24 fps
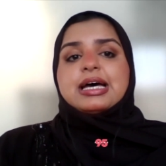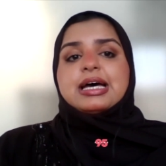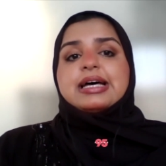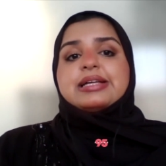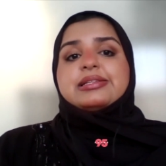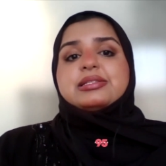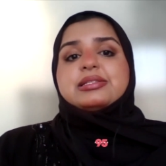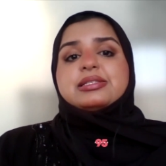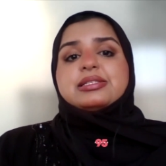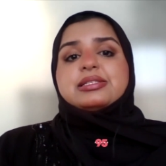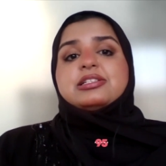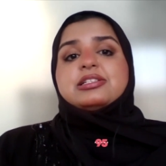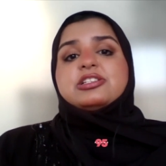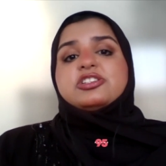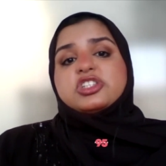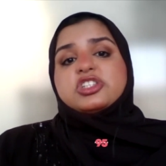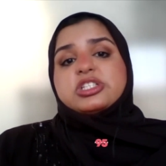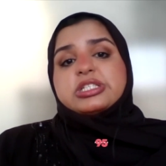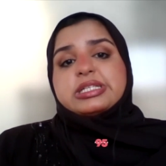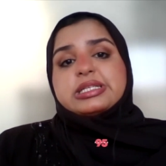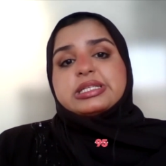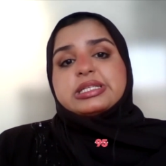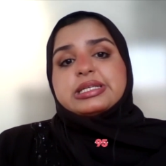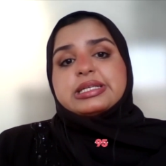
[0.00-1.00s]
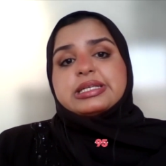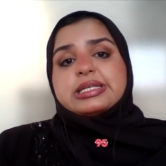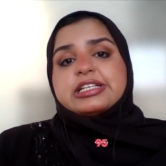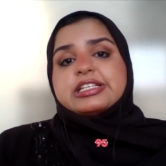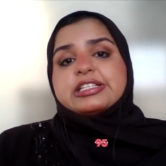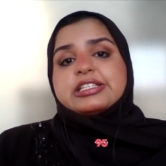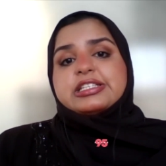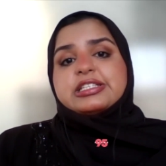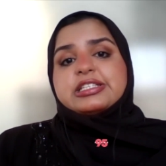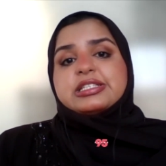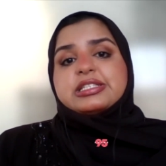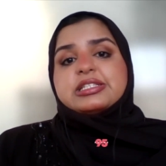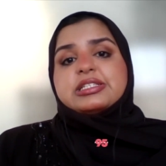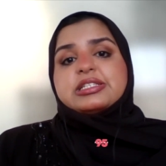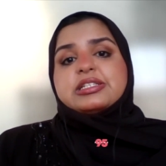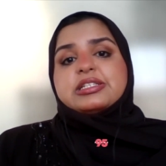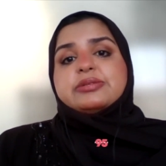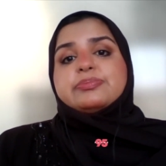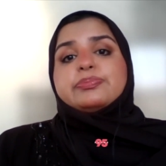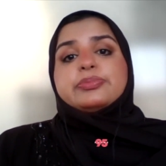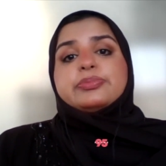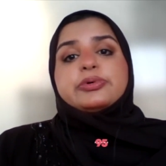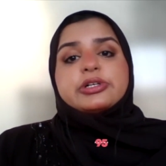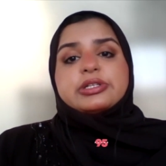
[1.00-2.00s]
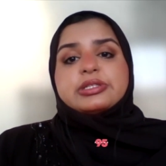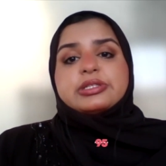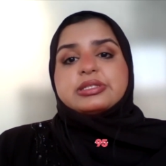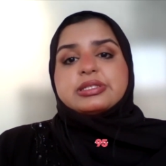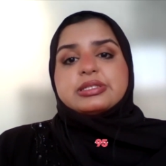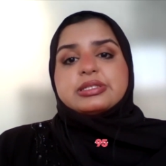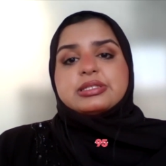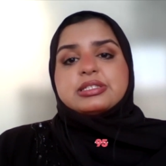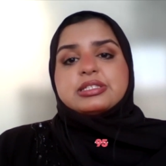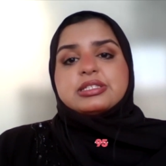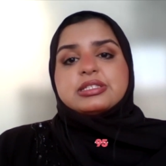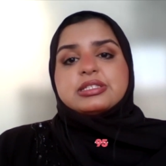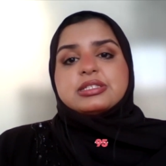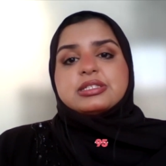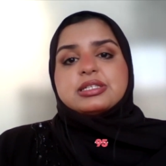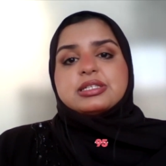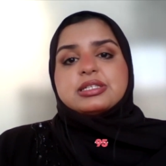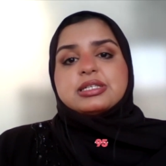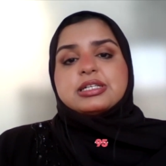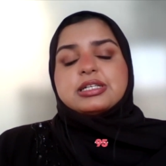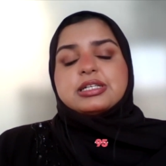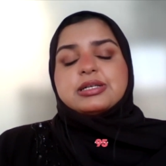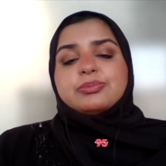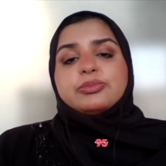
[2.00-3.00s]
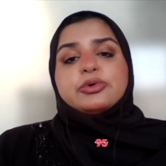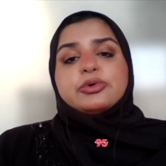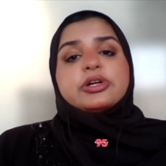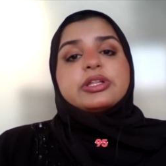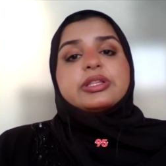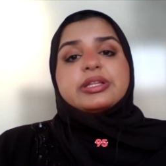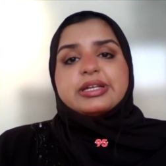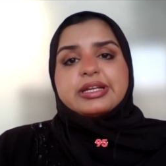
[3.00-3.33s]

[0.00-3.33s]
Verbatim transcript: and engineering is important uh, more